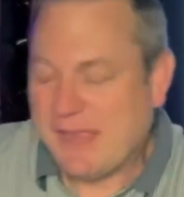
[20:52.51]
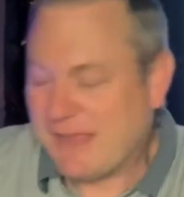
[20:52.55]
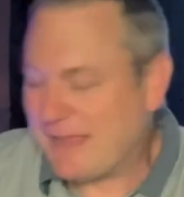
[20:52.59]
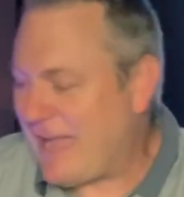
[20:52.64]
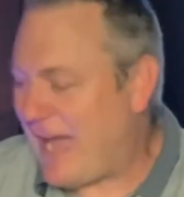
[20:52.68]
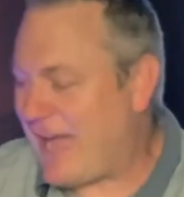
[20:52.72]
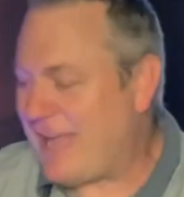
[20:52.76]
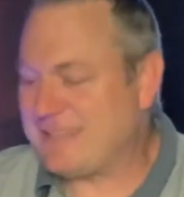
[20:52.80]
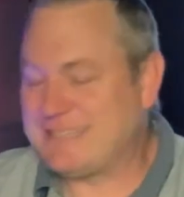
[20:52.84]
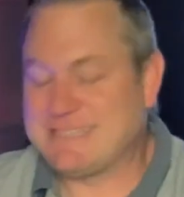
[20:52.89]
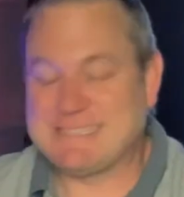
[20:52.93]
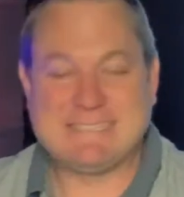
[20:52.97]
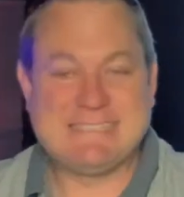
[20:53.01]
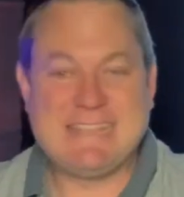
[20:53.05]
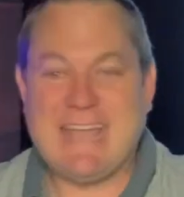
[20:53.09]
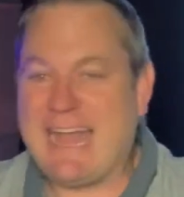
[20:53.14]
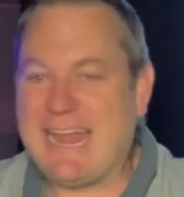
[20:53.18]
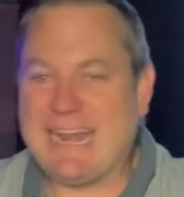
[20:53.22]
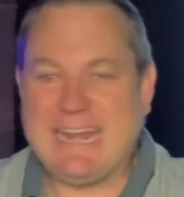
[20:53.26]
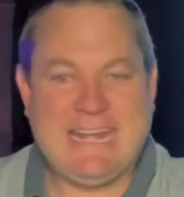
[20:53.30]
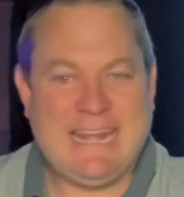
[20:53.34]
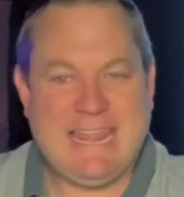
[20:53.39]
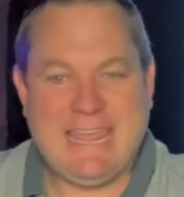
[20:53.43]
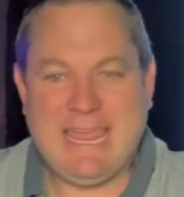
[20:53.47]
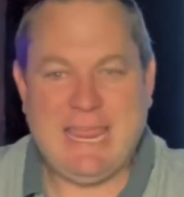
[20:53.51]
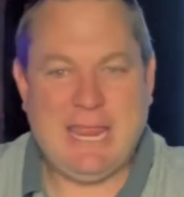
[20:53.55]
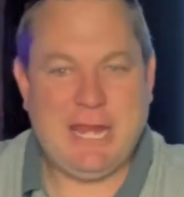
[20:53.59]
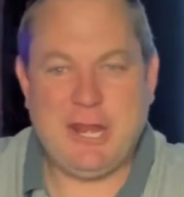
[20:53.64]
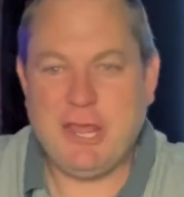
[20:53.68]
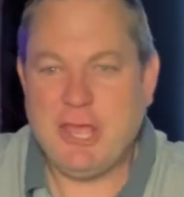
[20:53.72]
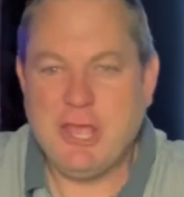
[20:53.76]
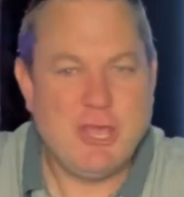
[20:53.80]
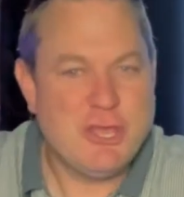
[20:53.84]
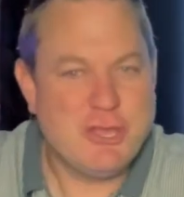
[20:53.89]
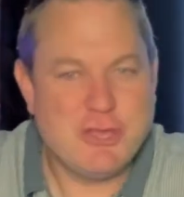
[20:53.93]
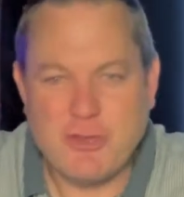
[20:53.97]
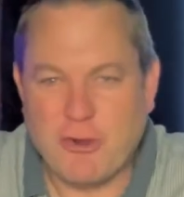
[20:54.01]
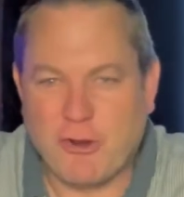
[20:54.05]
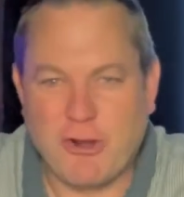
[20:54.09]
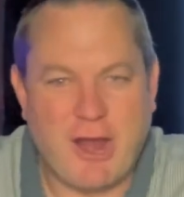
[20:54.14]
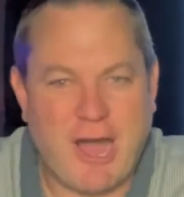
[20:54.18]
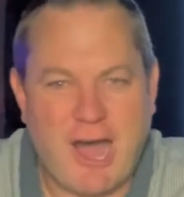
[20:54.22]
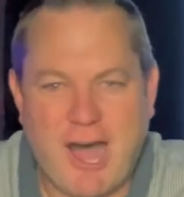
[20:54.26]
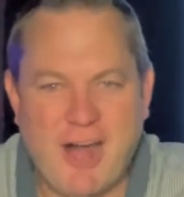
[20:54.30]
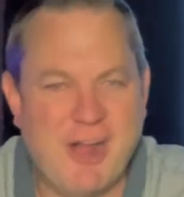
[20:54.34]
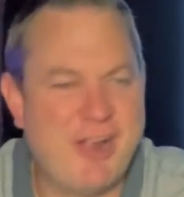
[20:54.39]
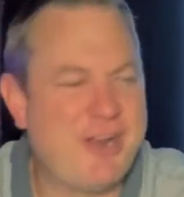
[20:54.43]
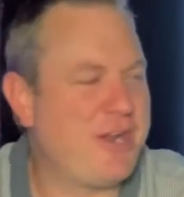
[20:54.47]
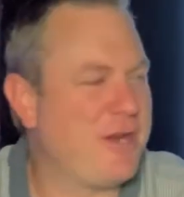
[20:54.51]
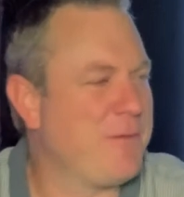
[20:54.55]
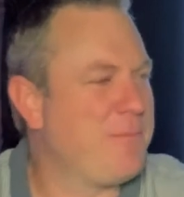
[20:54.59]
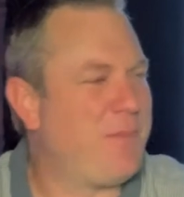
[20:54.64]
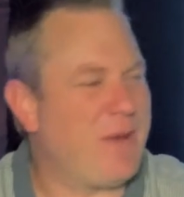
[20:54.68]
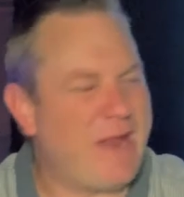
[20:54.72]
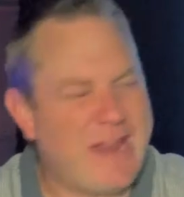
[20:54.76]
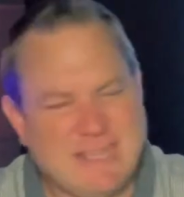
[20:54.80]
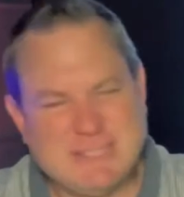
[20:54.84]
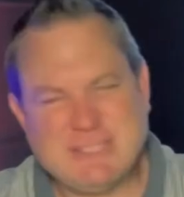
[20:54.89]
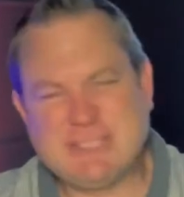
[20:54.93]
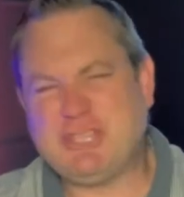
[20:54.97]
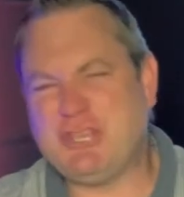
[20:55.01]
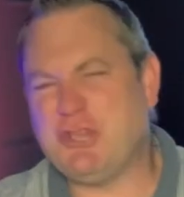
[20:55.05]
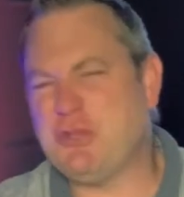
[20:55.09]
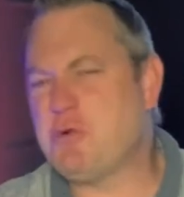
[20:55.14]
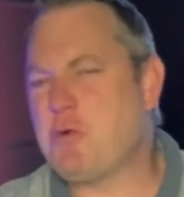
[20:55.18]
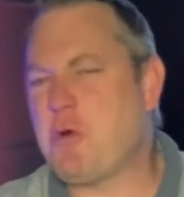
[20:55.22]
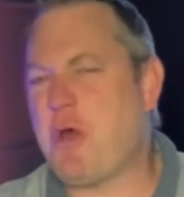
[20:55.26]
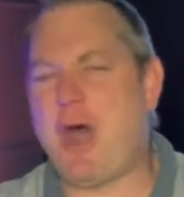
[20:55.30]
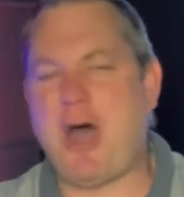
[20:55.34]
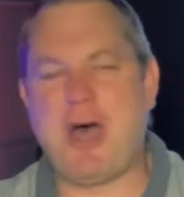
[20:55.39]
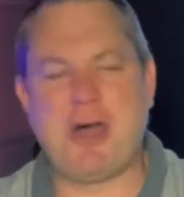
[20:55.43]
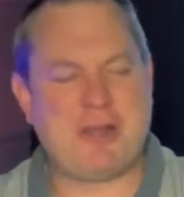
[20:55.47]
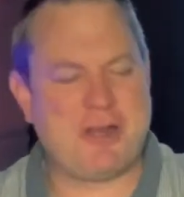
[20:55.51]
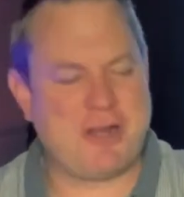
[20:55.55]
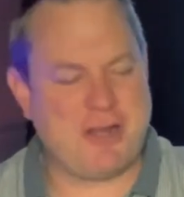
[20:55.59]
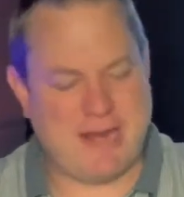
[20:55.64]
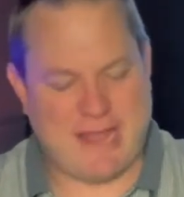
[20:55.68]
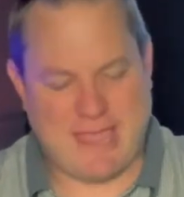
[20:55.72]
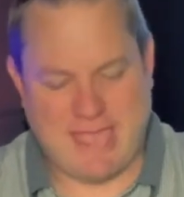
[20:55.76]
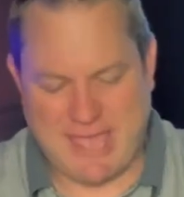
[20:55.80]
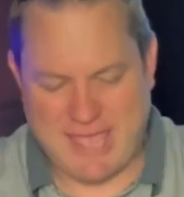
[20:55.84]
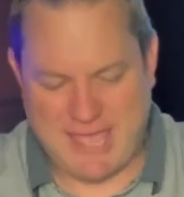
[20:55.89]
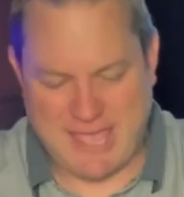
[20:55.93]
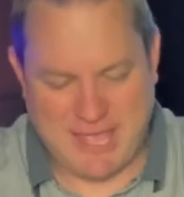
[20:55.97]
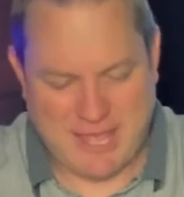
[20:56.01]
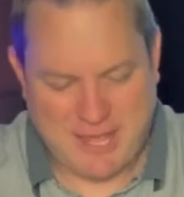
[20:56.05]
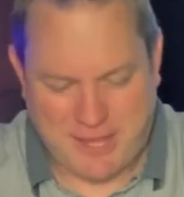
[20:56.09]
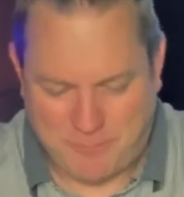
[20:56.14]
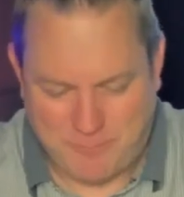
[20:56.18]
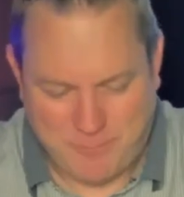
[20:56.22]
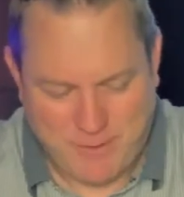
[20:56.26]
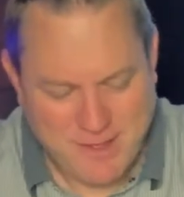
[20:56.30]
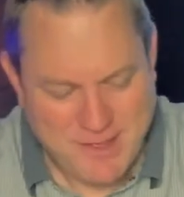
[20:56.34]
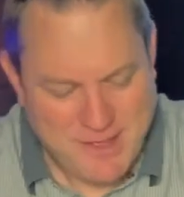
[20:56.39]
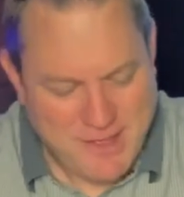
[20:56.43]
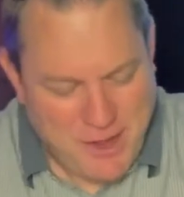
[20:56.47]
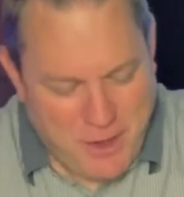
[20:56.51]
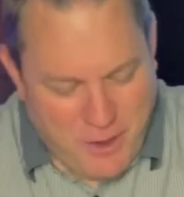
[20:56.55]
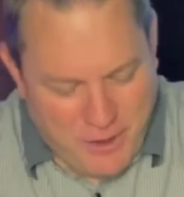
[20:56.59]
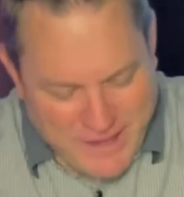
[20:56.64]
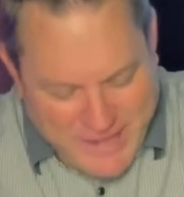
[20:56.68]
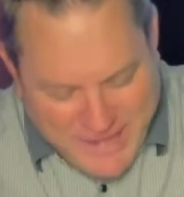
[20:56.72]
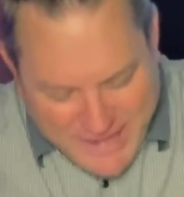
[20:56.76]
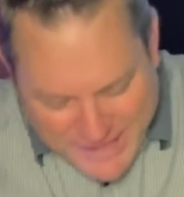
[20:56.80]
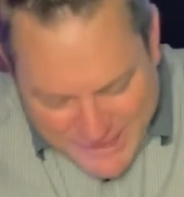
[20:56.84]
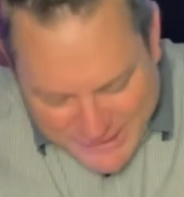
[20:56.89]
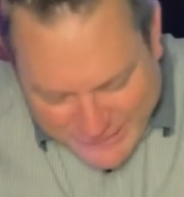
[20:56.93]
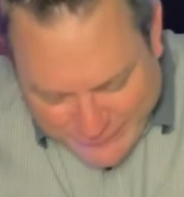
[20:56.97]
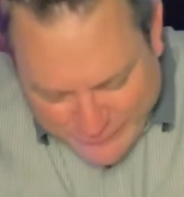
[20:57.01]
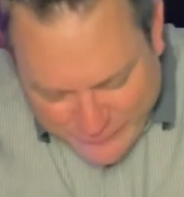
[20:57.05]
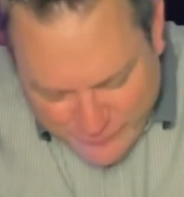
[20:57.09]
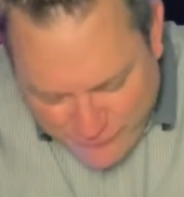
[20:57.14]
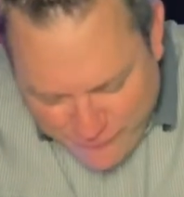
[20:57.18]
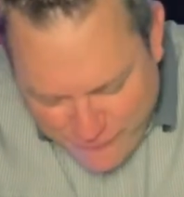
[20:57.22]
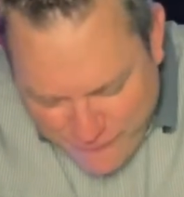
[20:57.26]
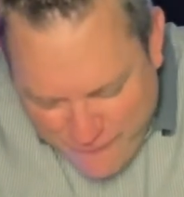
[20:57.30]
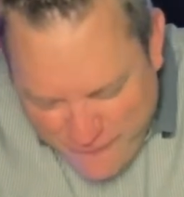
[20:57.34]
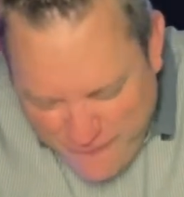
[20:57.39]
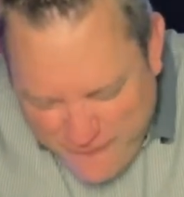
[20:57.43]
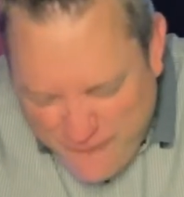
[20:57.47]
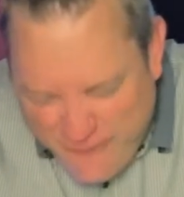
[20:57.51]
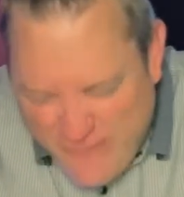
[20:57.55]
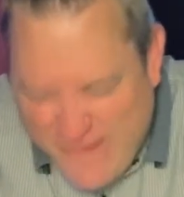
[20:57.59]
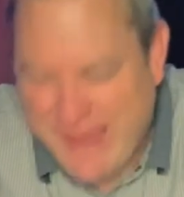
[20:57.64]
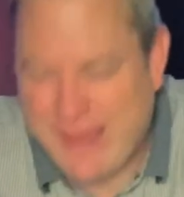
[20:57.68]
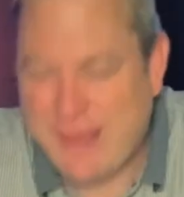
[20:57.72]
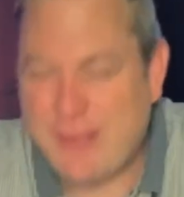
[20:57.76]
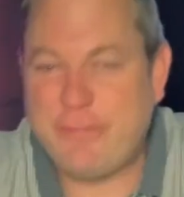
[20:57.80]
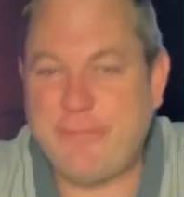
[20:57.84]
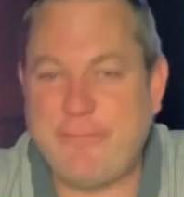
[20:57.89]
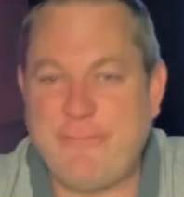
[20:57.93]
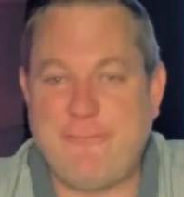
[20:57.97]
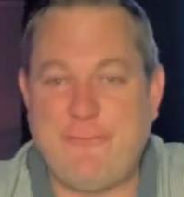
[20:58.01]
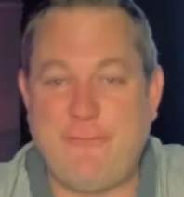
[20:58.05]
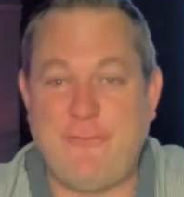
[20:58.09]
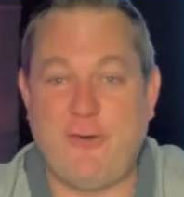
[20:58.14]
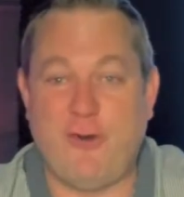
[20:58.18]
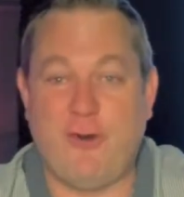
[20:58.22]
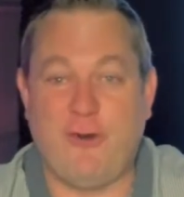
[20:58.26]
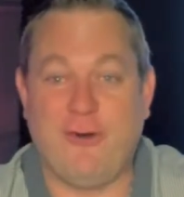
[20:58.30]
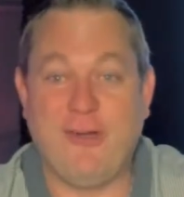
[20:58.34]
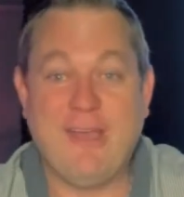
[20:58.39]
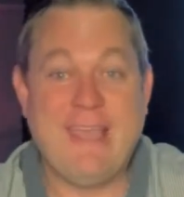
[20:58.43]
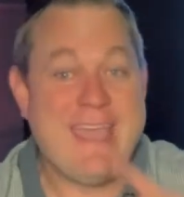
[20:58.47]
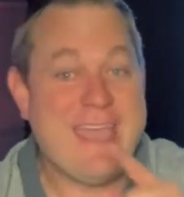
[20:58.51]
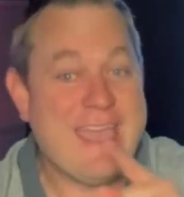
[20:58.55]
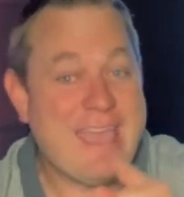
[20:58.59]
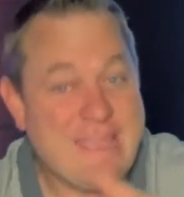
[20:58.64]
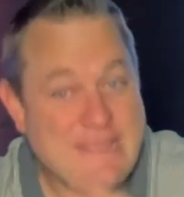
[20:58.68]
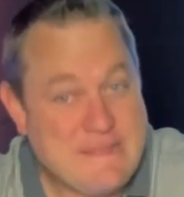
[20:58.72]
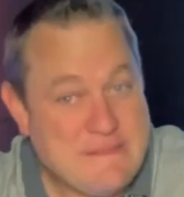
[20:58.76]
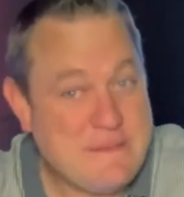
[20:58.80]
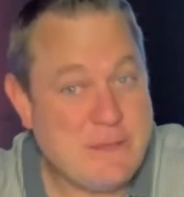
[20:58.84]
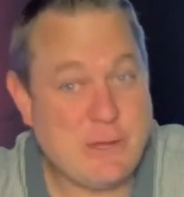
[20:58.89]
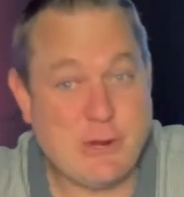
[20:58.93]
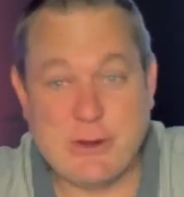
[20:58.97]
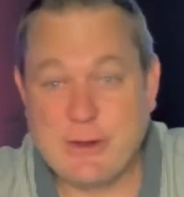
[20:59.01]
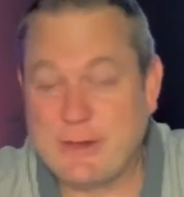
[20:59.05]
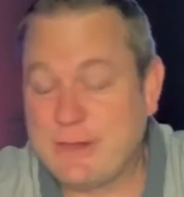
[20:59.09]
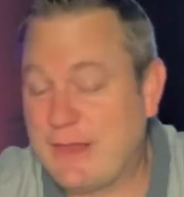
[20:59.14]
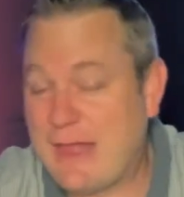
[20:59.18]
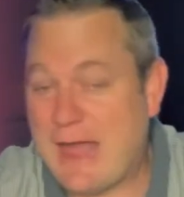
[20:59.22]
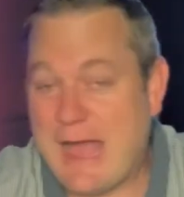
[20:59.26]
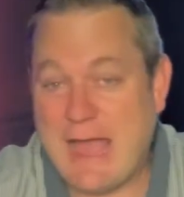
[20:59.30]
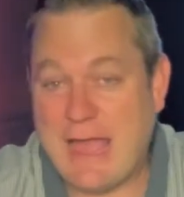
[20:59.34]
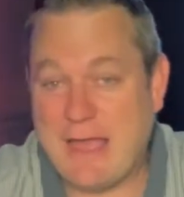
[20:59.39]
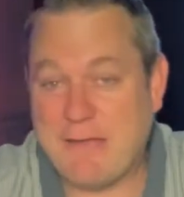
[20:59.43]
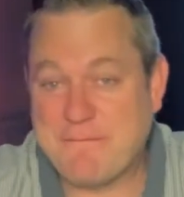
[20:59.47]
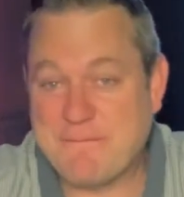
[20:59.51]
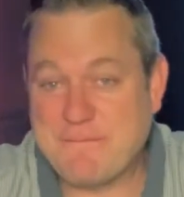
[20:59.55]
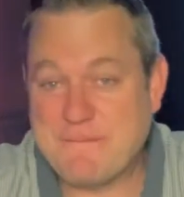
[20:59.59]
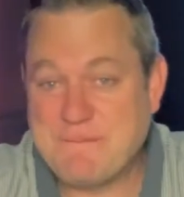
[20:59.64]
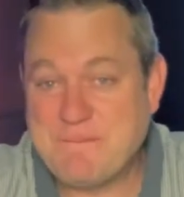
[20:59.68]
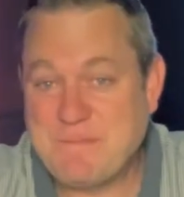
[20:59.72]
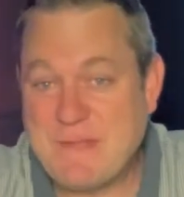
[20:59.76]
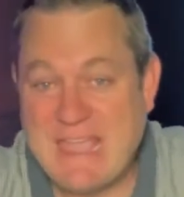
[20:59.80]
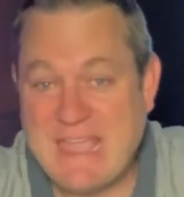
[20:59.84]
God does not need your honor, but as you honor him, he is faithful in your life.